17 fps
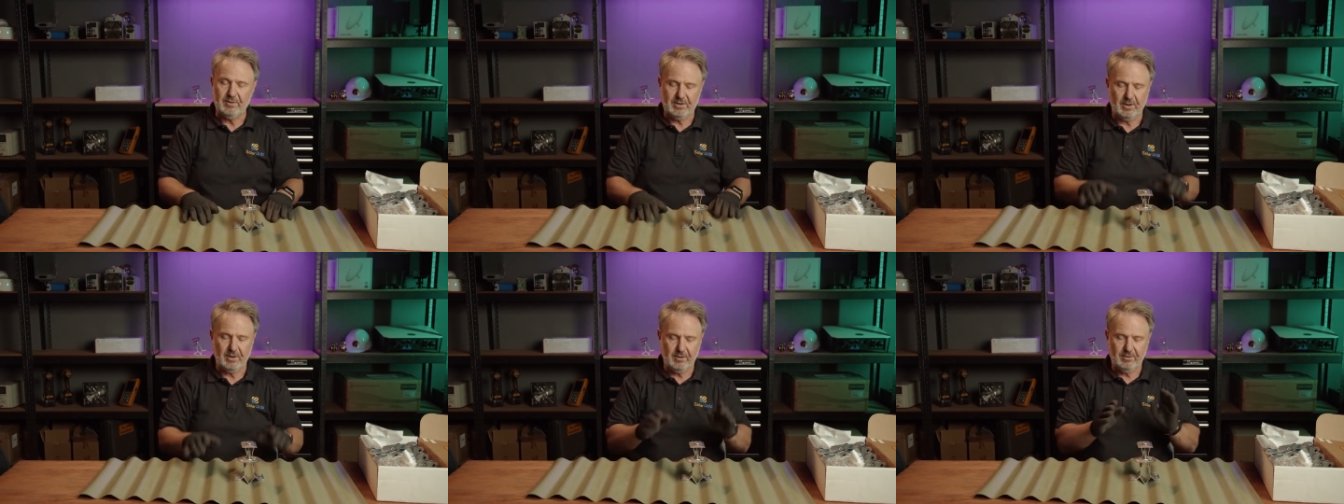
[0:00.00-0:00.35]

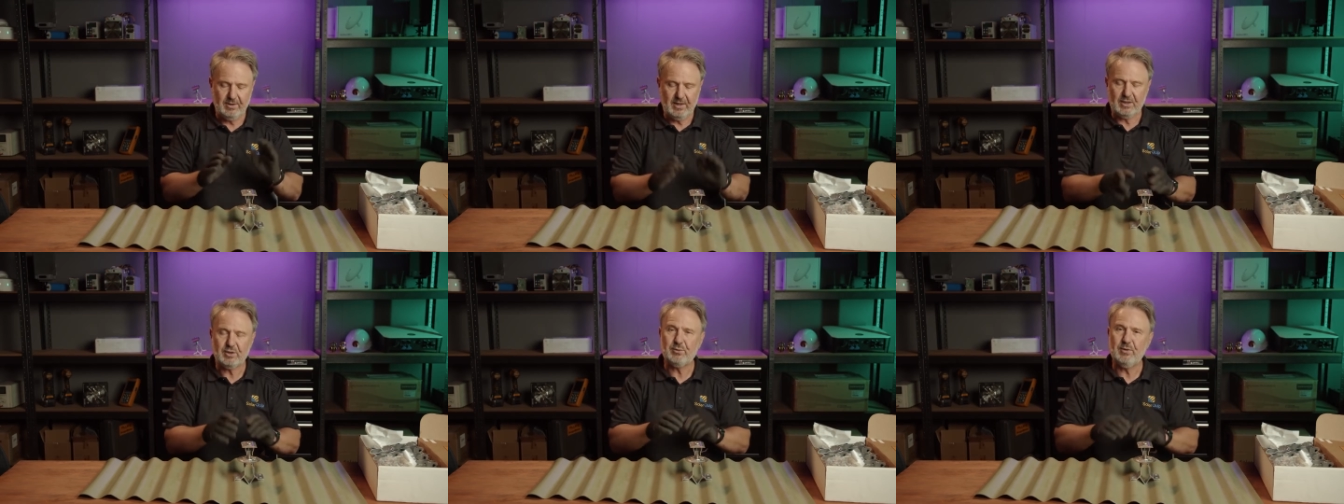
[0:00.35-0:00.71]
So
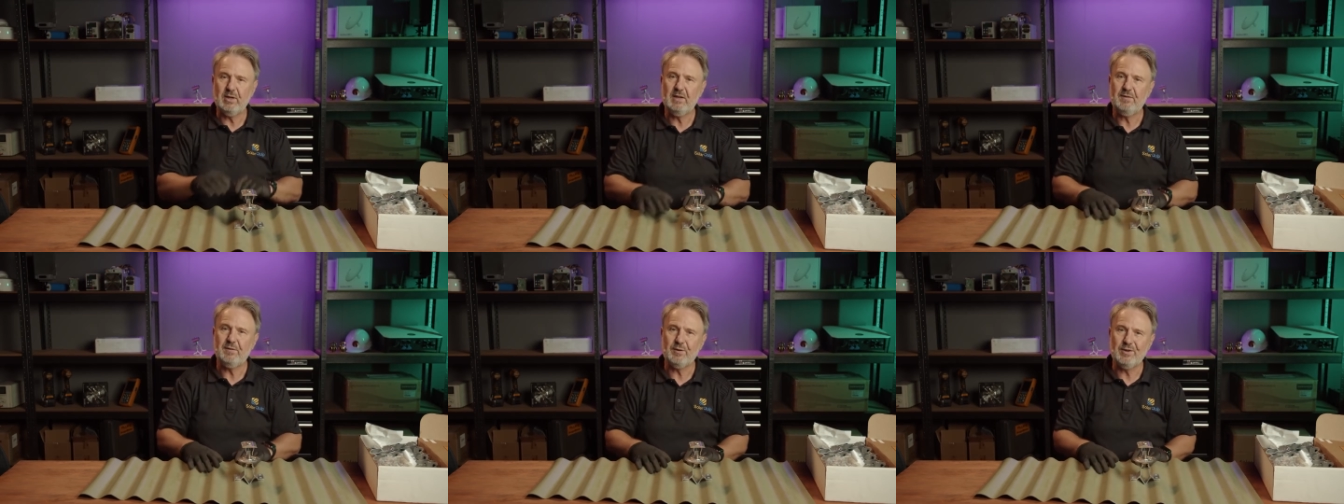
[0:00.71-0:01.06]
that's
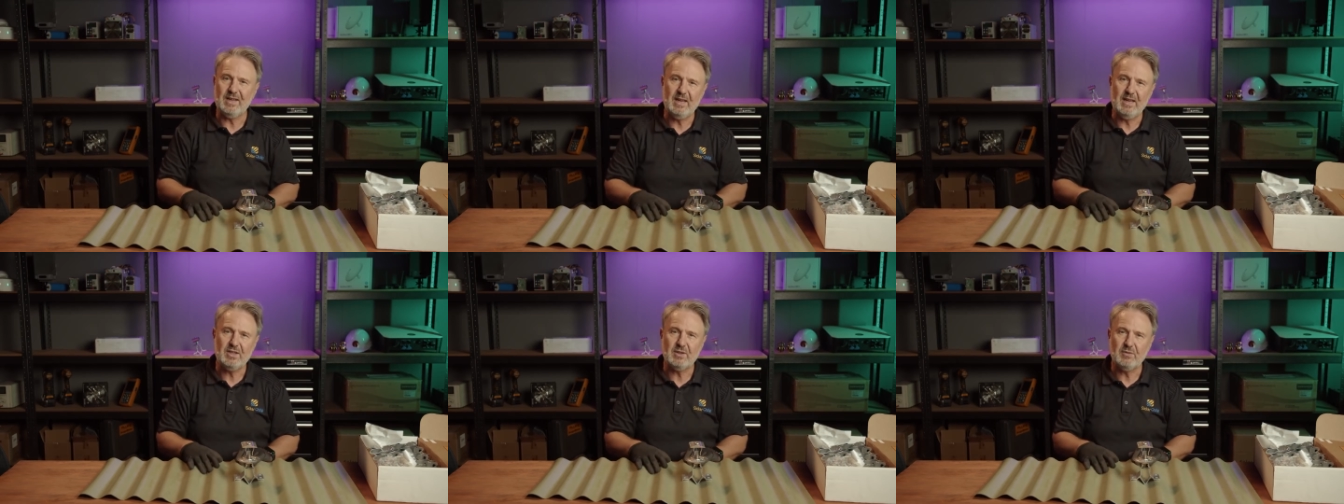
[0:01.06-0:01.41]
ready for
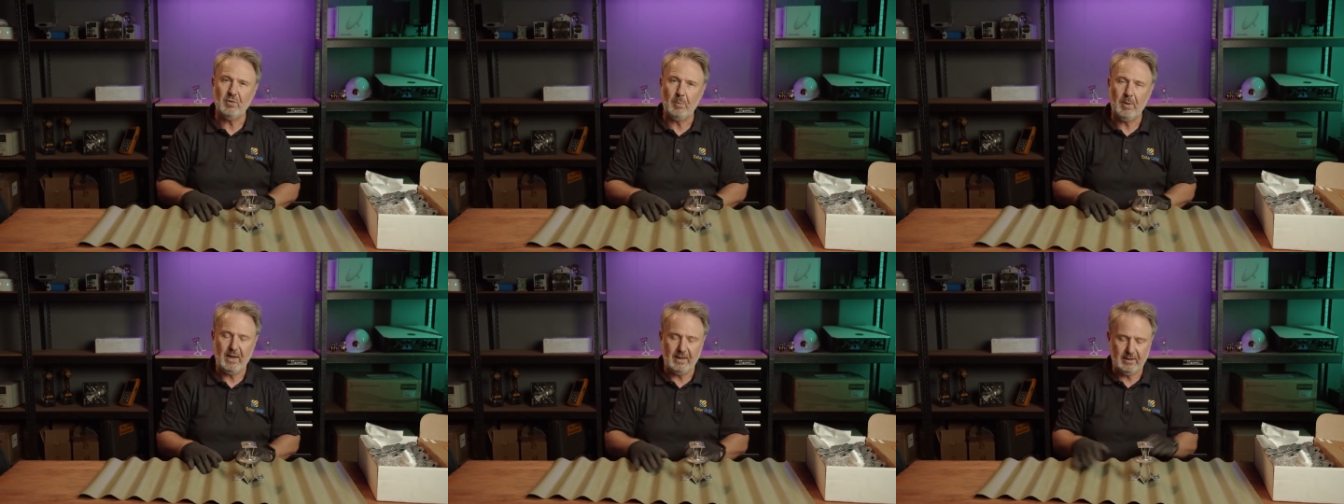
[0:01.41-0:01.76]
an edge of
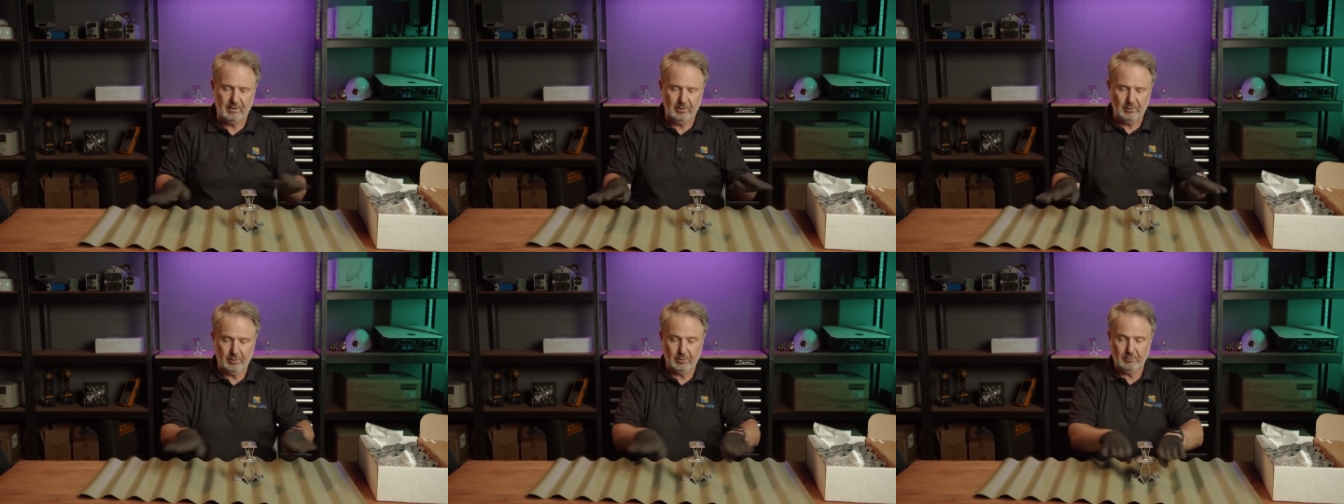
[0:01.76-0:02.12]
a
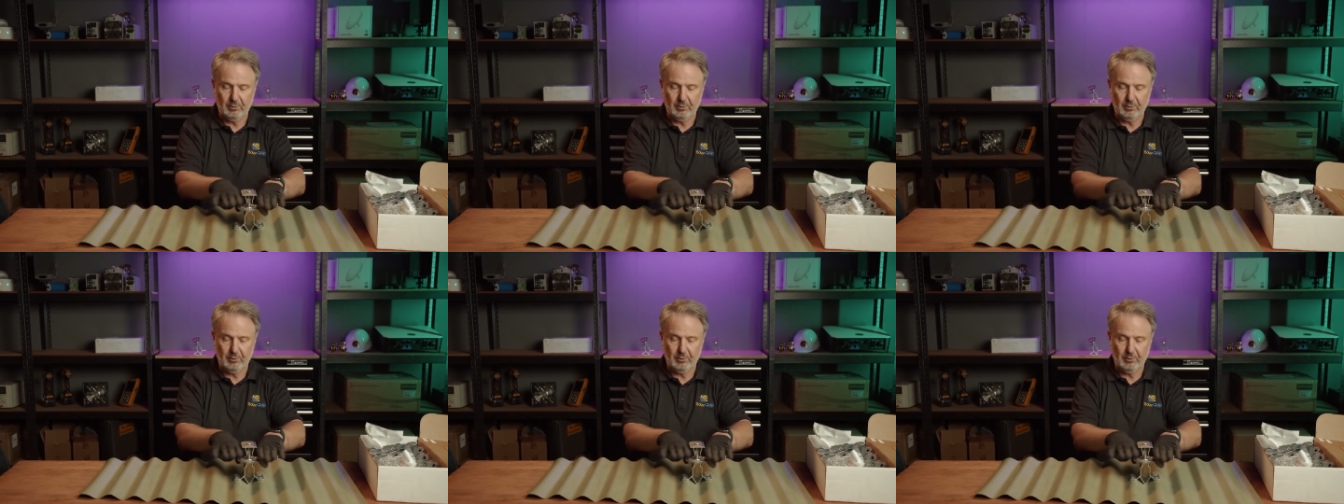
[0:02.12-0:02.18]
panel